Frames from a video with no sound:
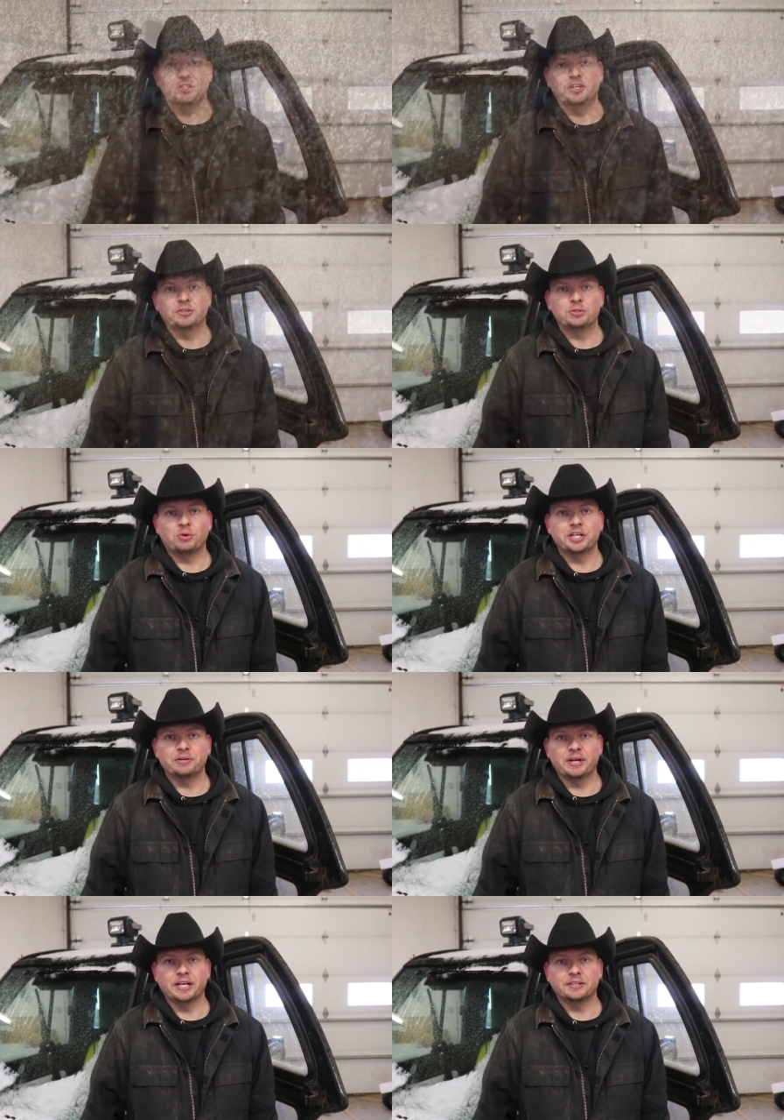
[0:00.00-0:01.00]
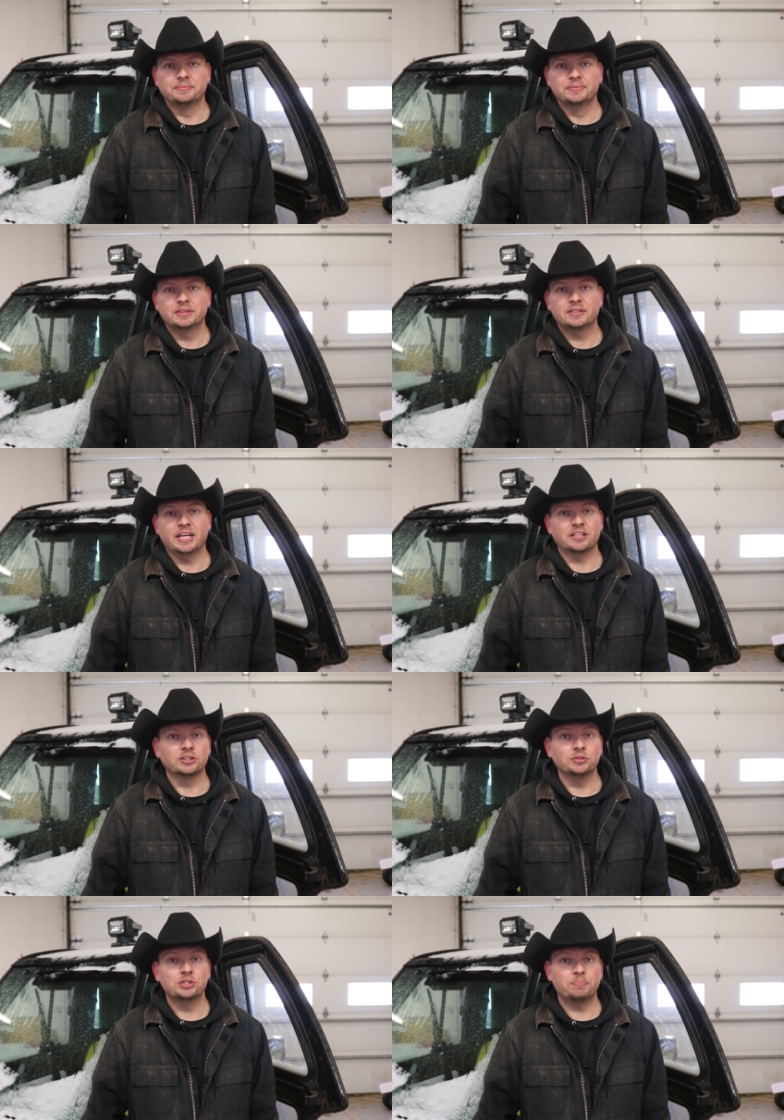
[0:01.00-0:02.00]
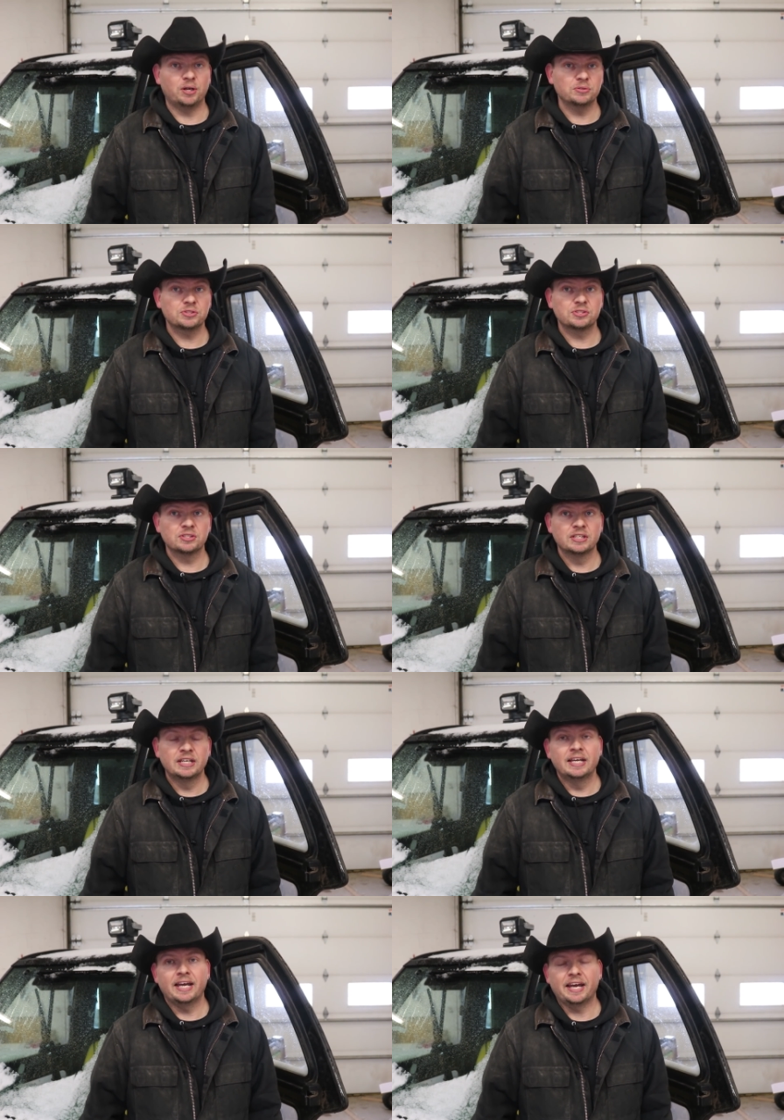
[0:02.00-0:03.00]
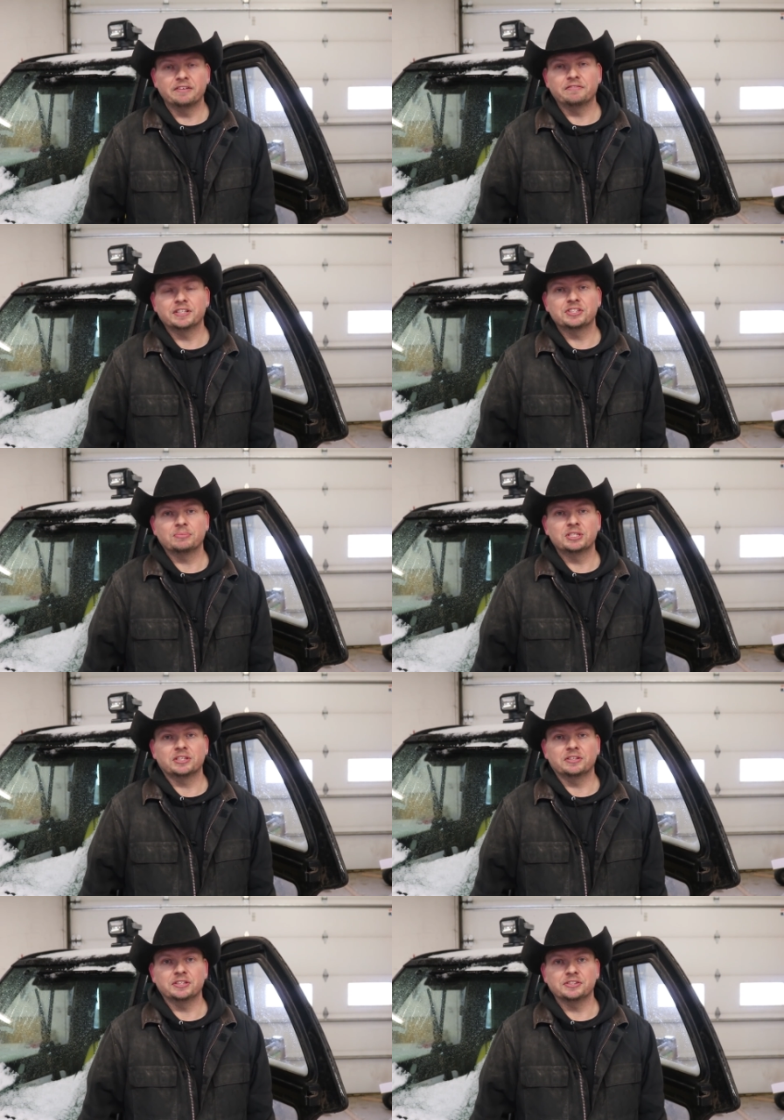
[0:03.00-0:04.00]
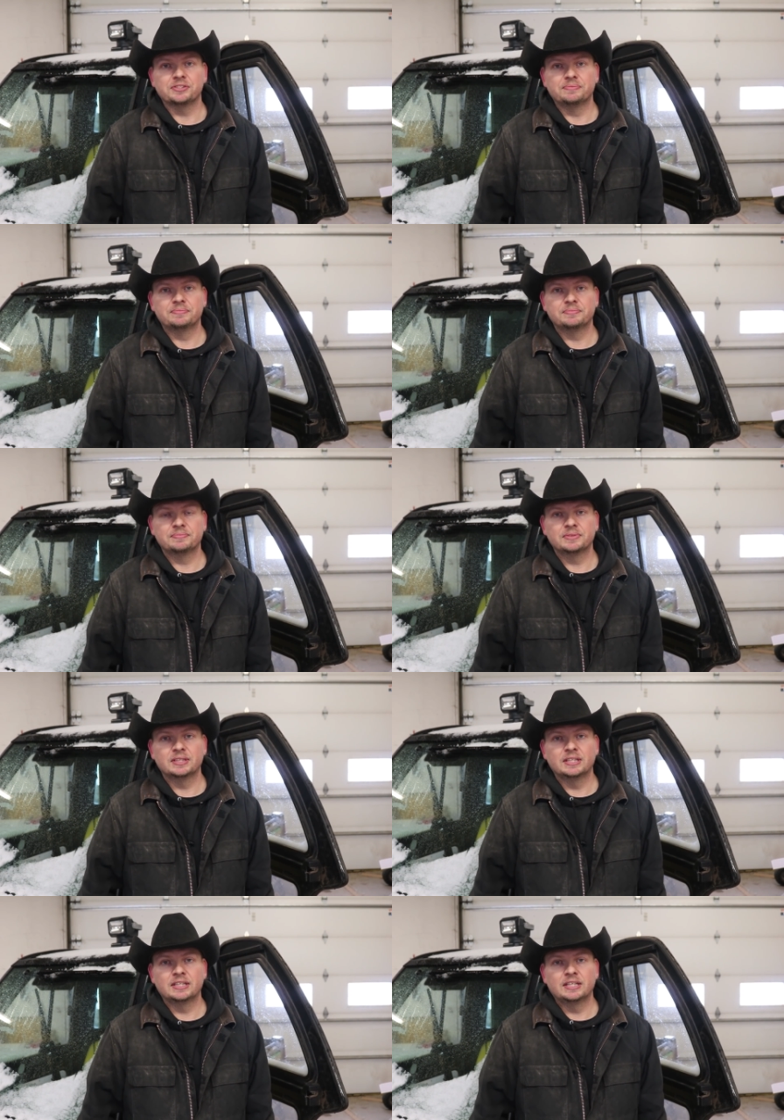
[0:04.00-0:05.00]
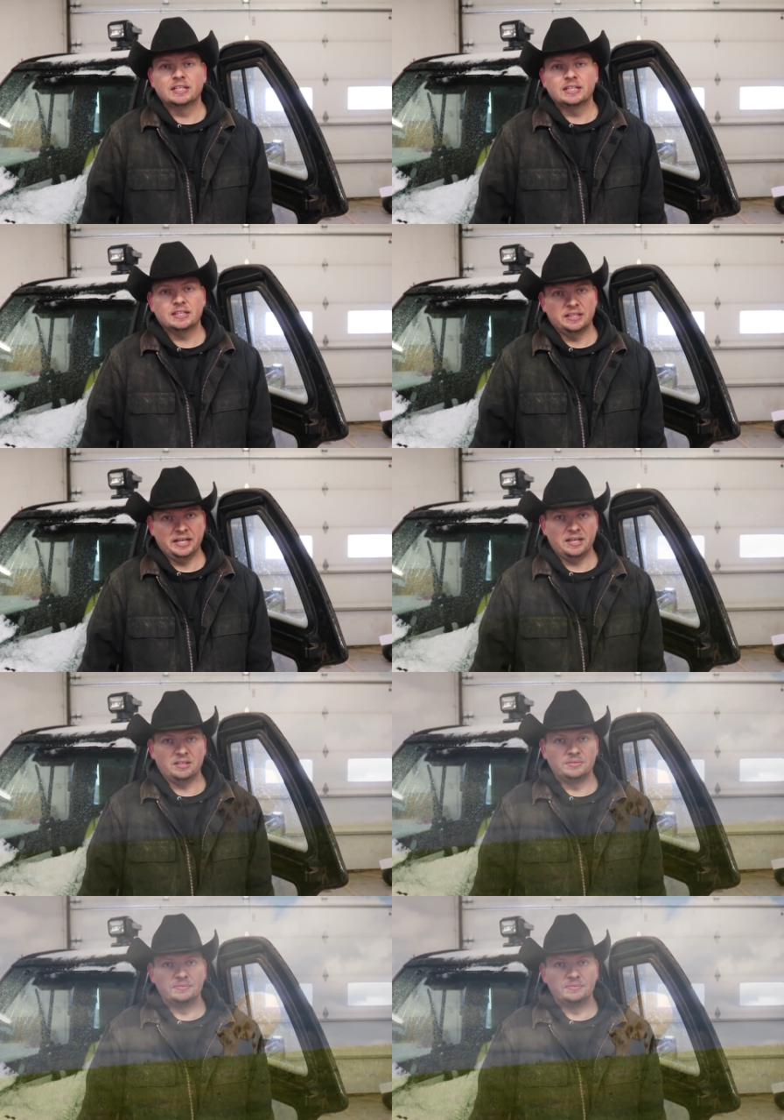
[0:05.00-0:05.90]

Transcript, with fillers: another 20 grand. That includes posts and fencing materials. Now